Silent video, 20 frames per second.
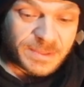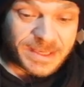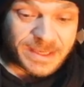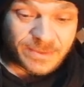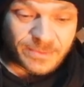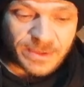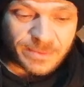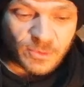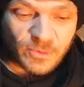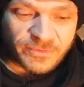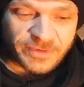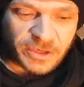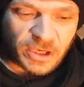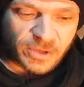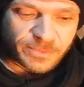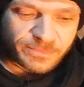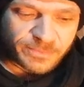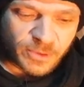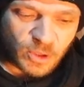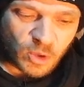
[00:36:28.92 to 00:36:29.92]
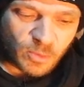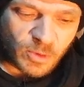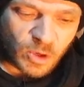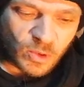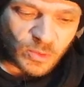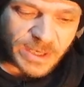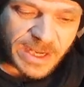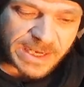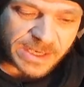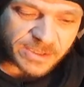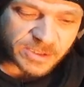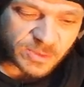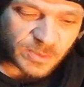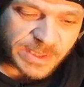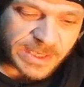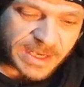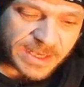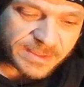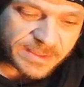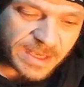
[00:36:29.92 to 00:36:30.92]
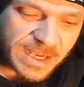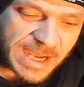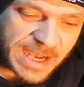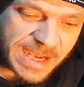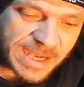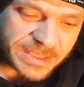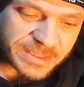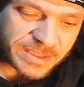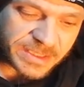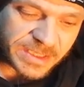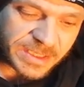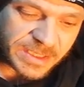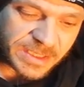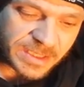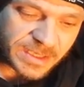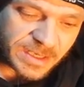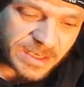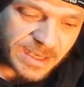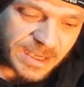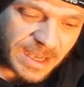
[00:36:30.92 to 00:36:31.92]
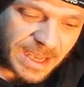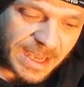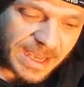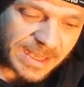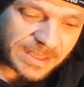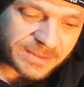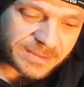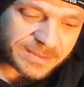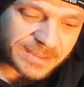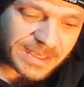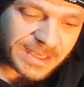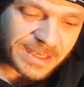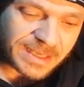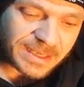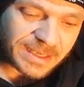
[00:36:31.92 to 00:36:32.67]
but anyway, moving on. Promo next, we had Hardy and